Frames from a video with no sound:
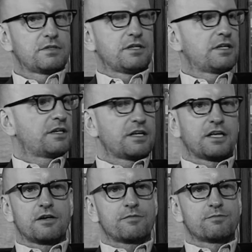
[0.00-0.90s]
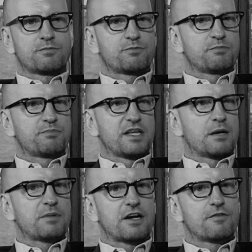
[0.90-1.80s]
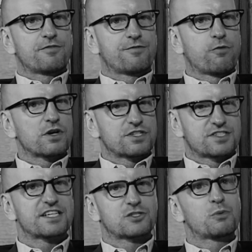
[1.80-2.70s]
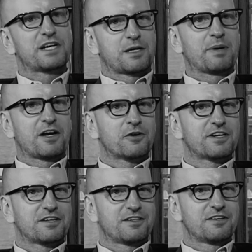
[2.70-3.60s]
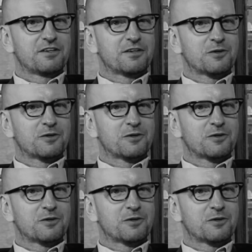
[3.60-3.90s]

in a, in a in about a four to six week period,